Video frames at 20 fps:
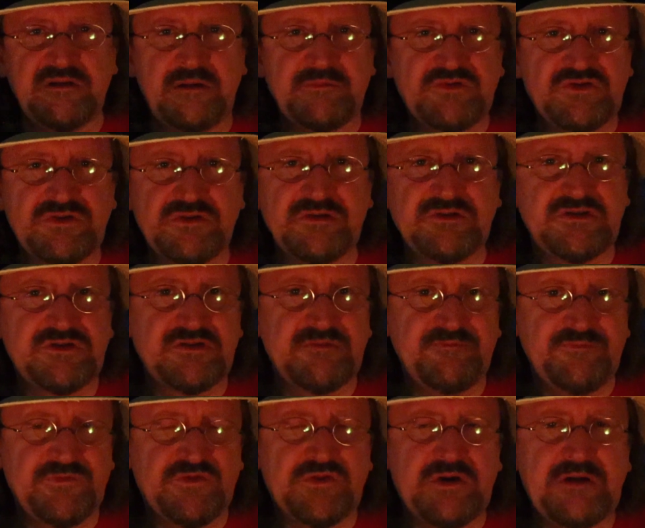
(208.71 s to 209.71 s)
sure it's
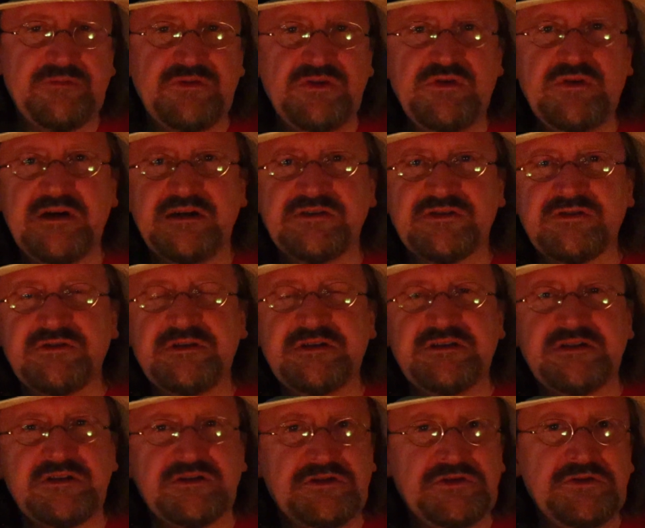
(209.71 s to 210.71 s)
driving you guys
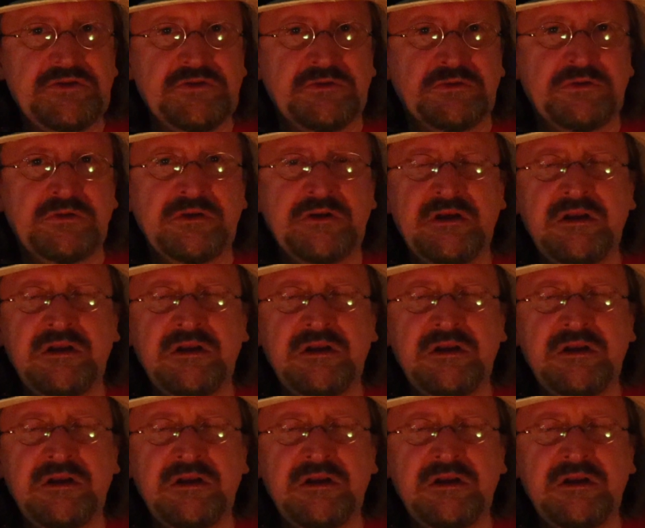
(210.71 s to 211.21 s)
crazy too.